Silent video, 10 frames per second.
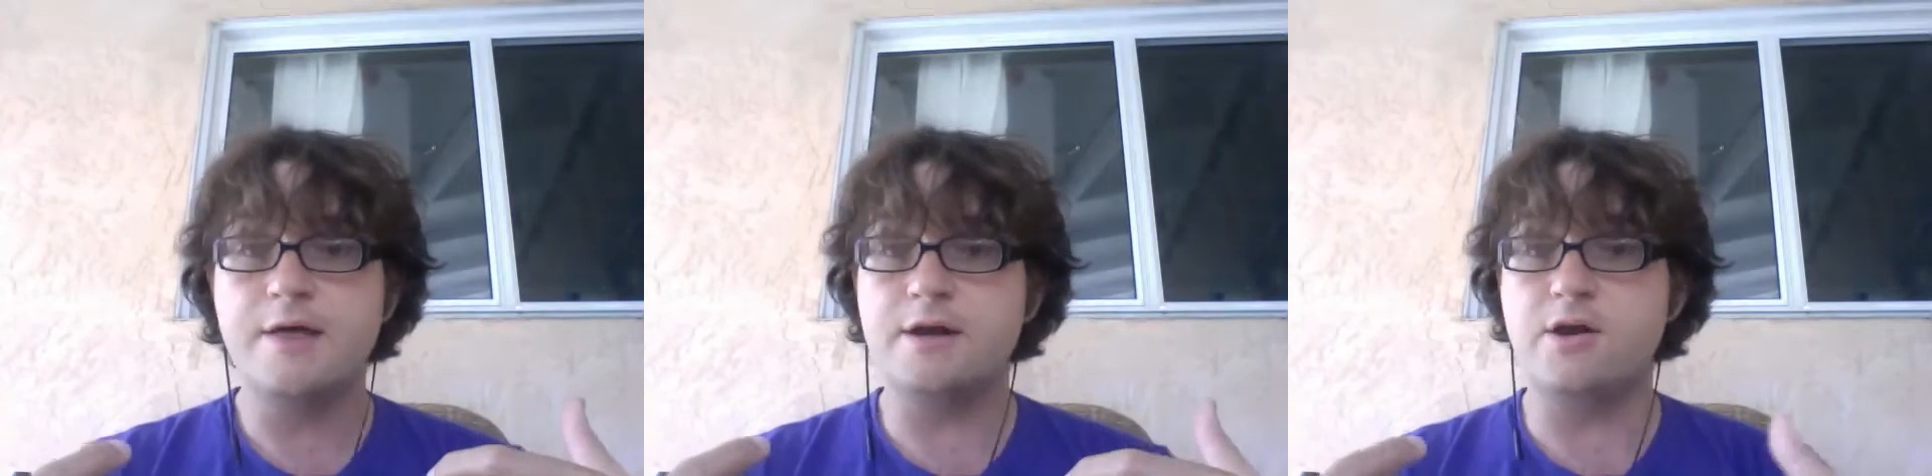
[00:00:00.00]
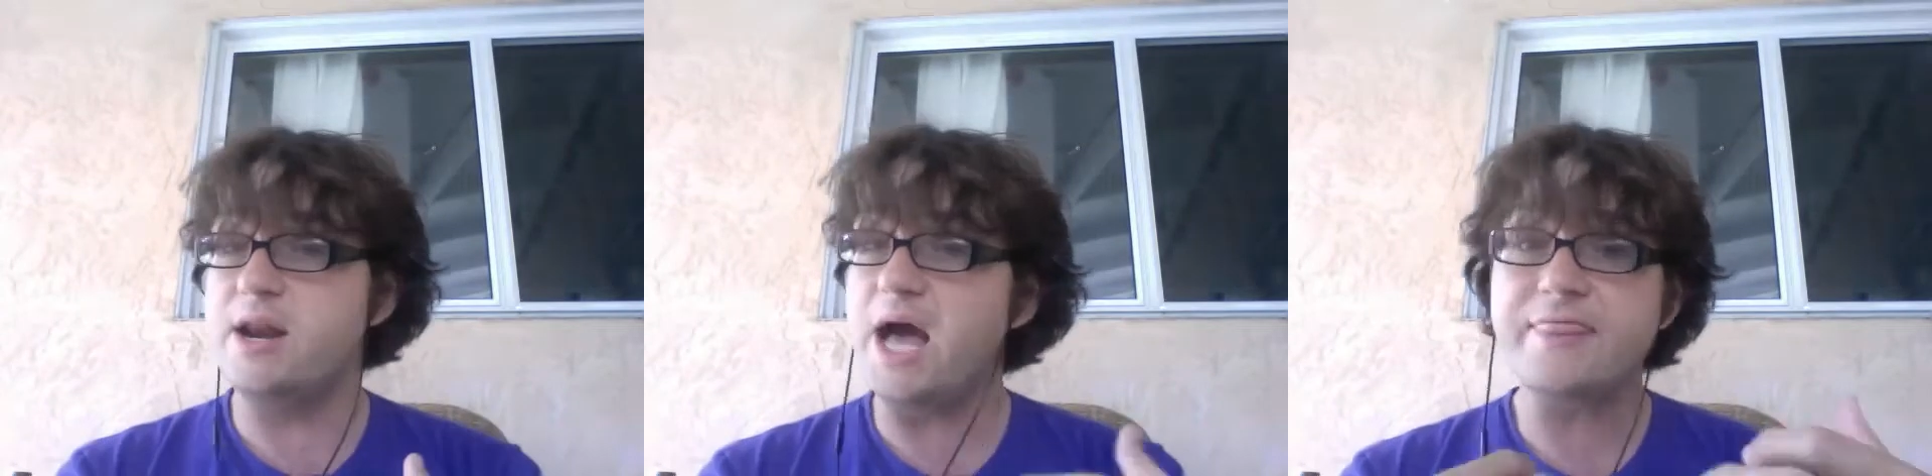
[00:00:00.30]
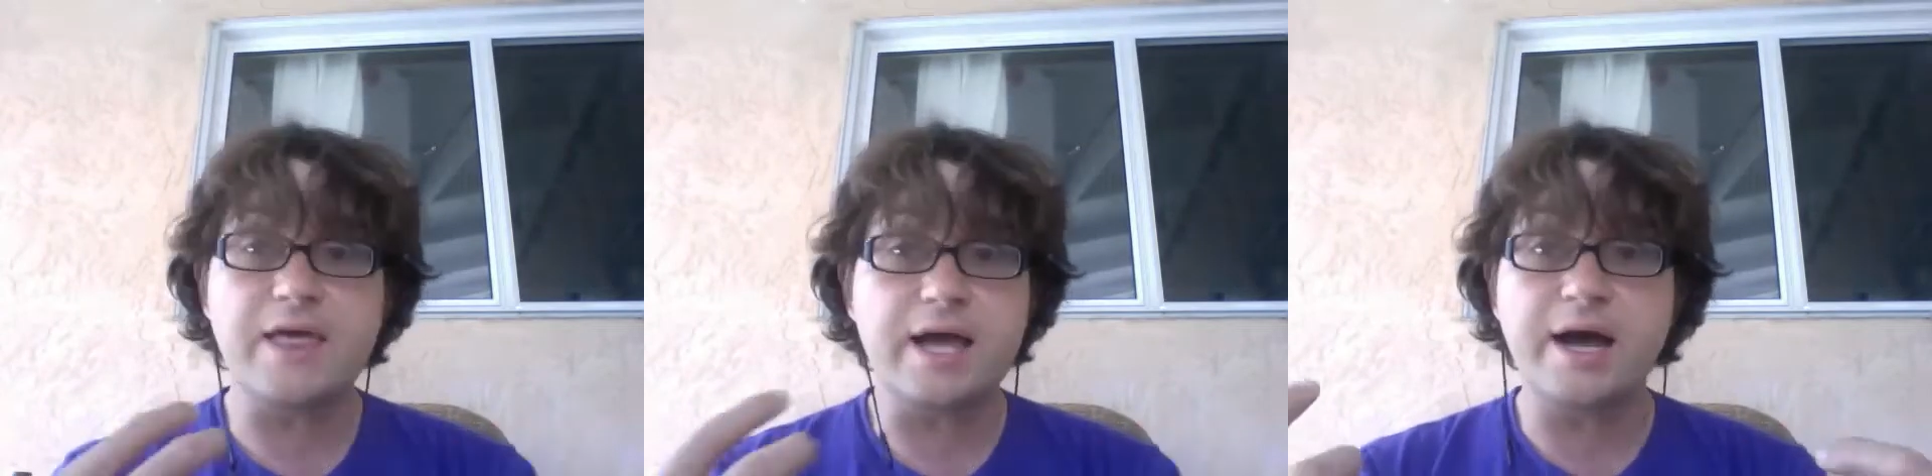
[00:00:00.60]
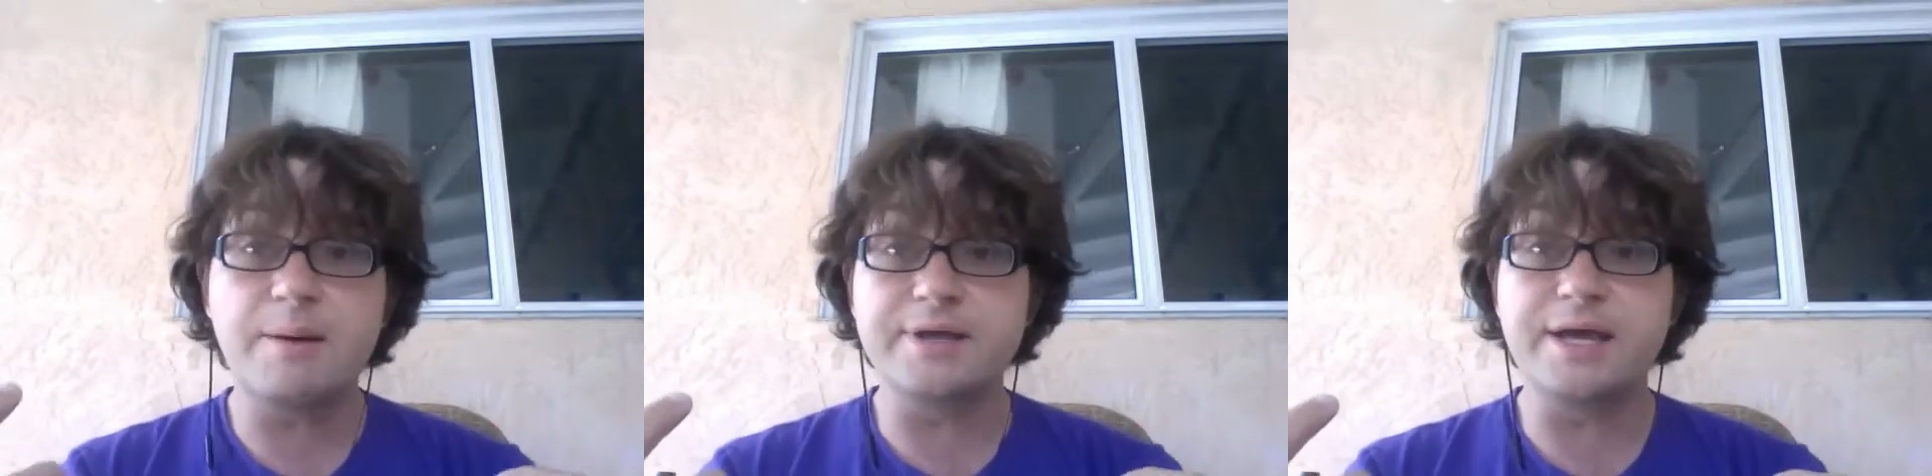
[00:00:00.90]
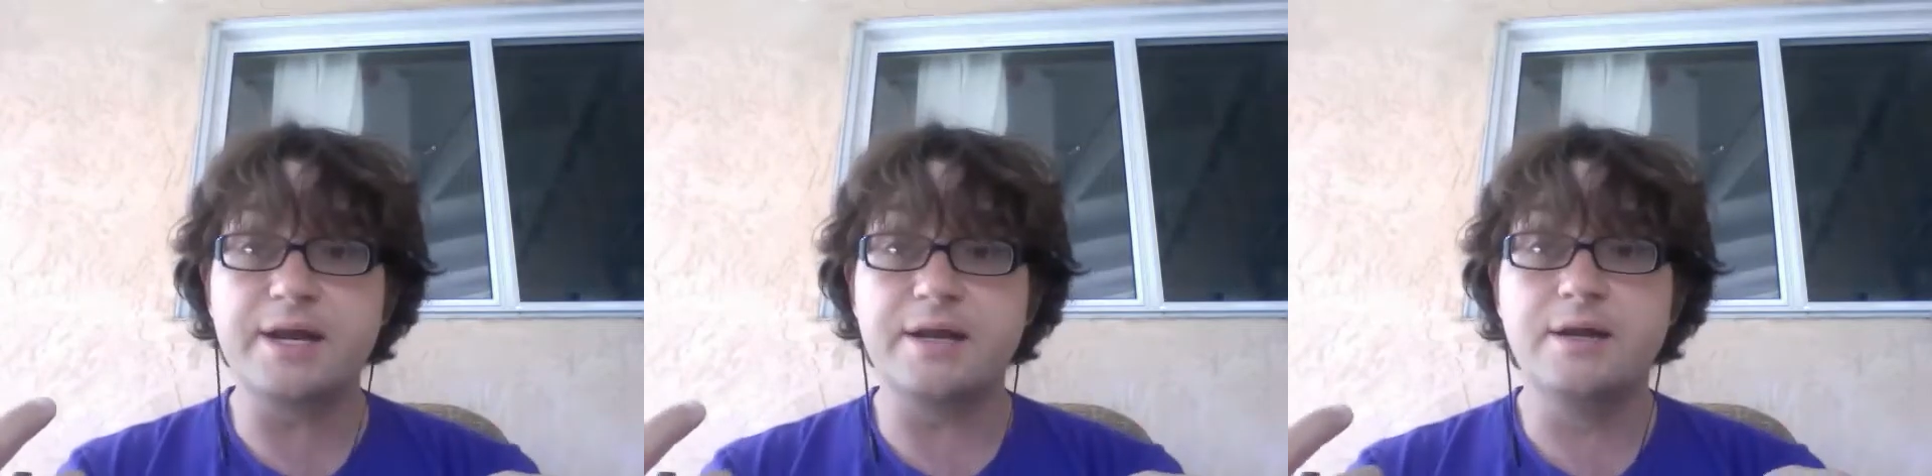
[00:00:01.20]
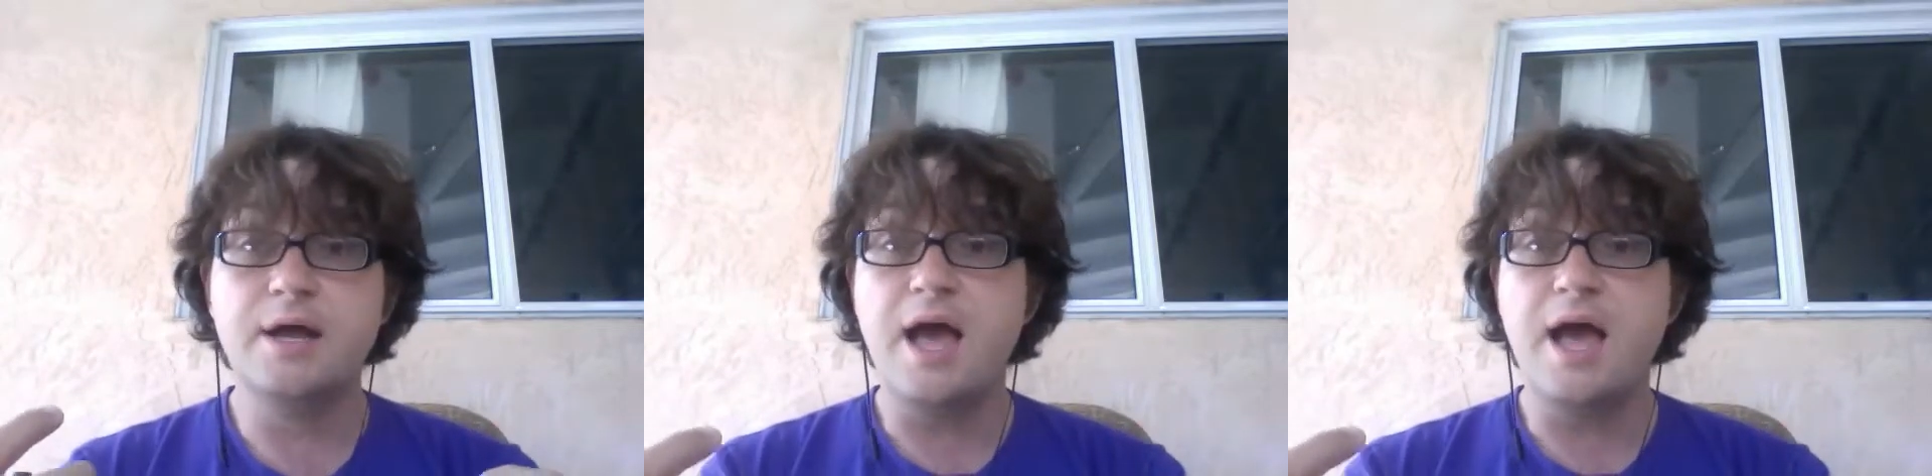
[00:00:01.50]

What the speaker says: that are not that complicated,